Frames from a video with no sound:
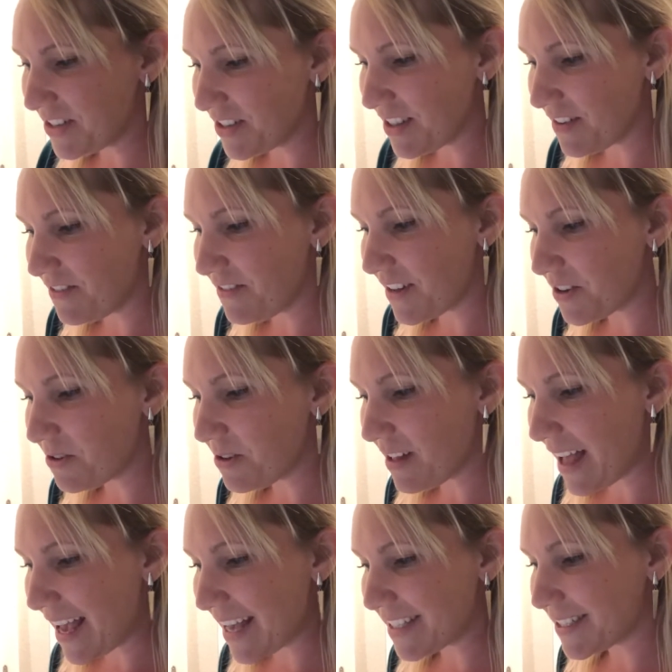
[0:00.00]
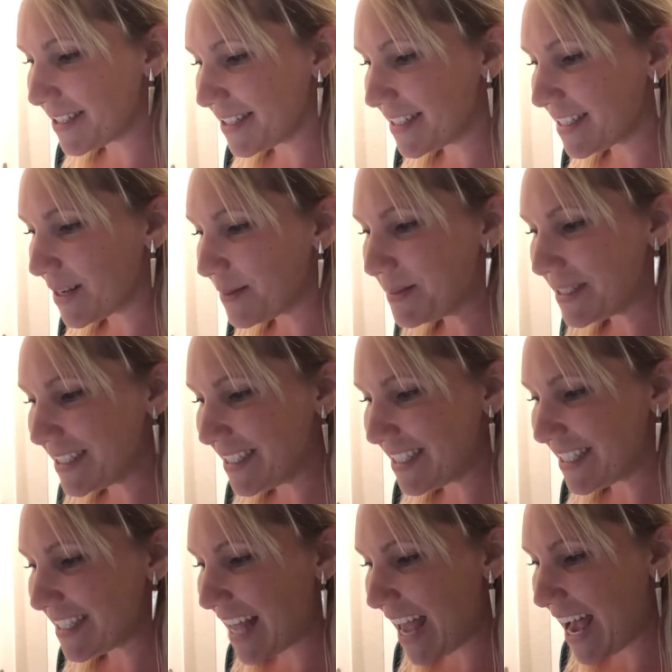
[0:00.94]
the Federal Hazardous
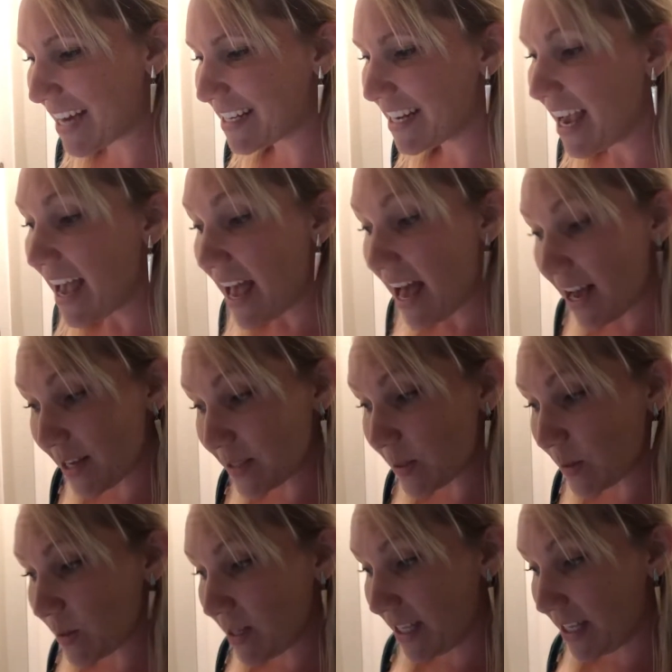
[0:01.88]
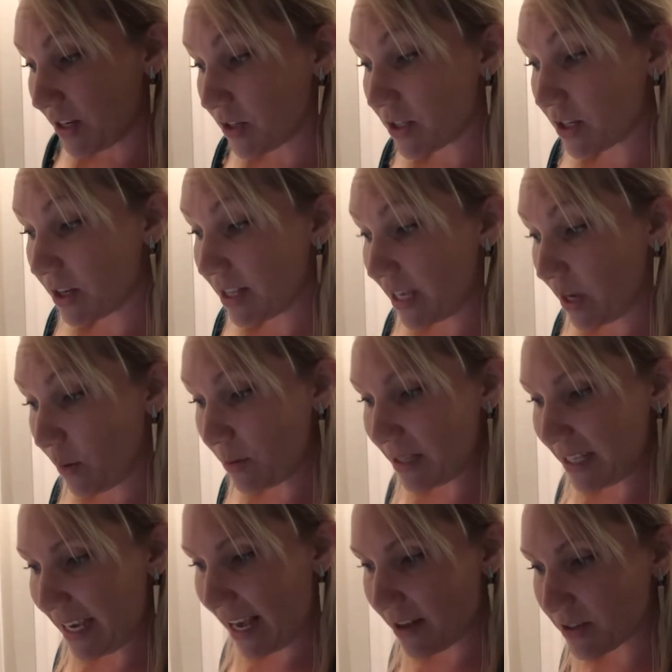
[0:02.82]
Substances Act, household cleaners are the
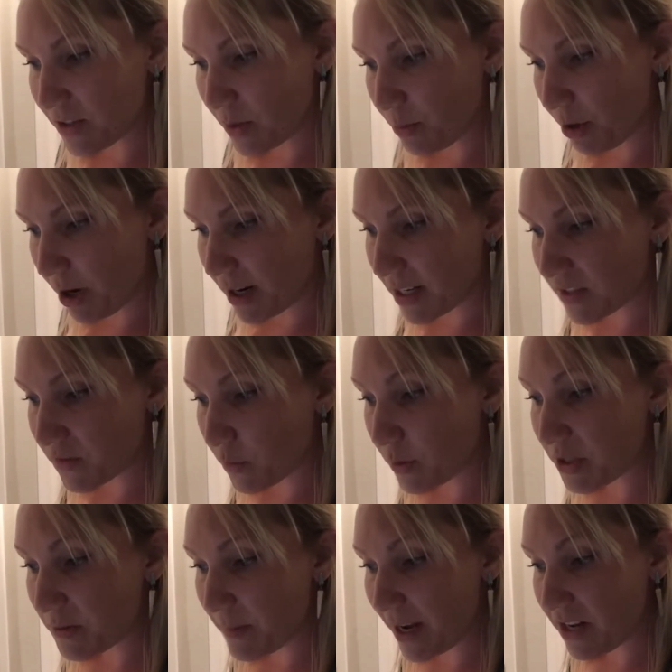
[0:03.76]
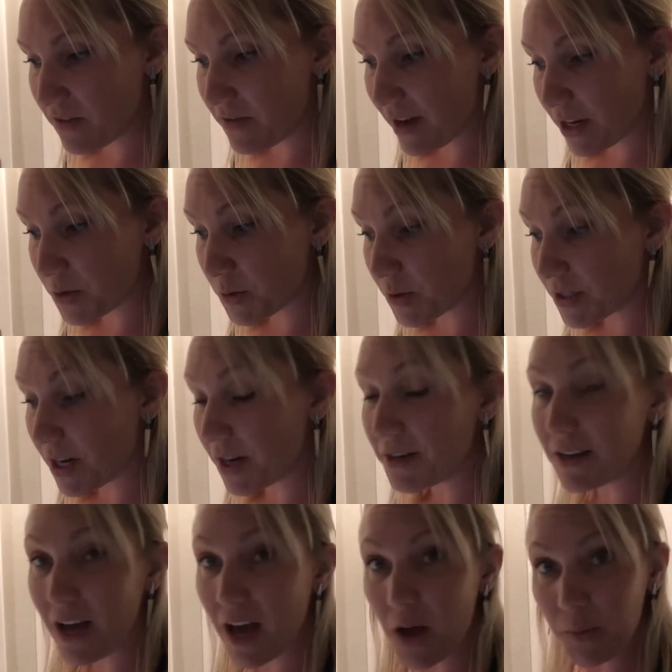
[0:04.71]
only household products for which manufacturers are
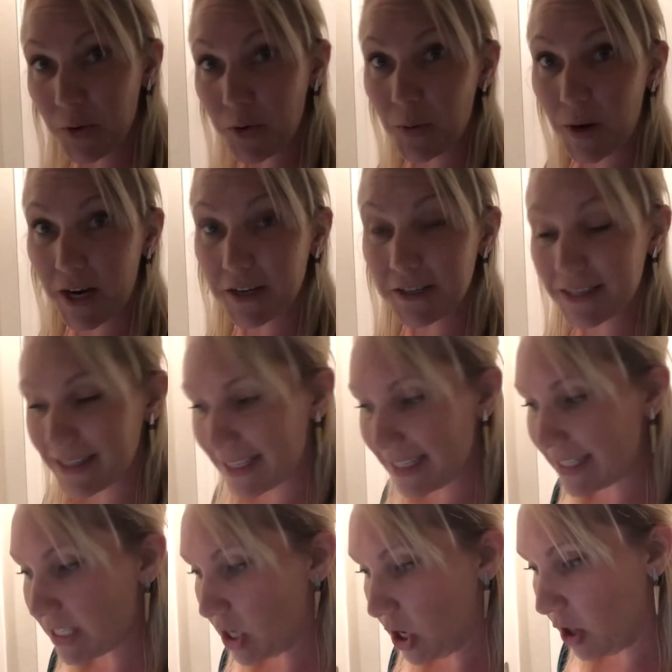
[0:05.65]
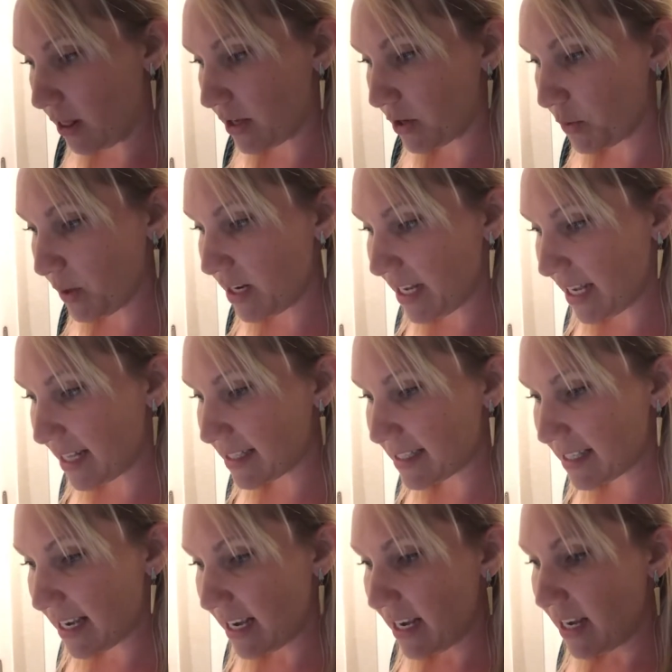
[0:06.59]
not required to list all ingredients.